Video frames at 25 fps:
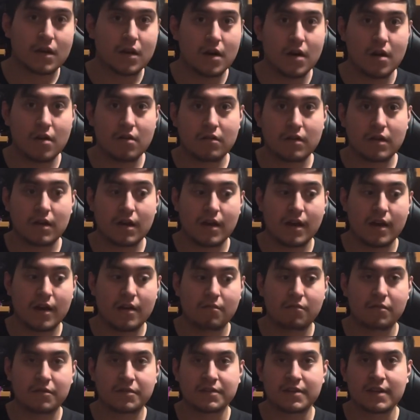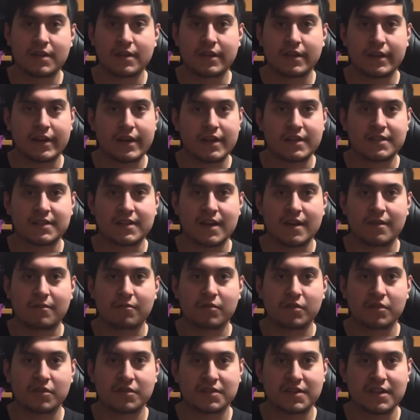okay, we'll see in the next game,
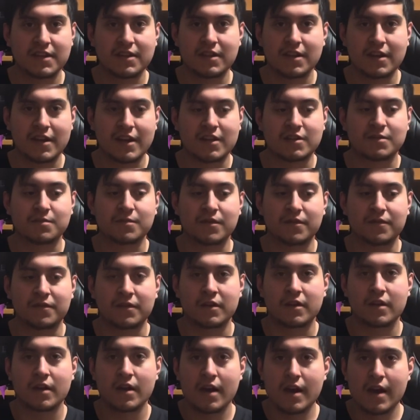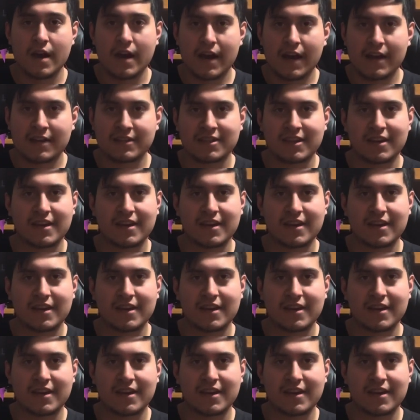we'll see in the next movie, as the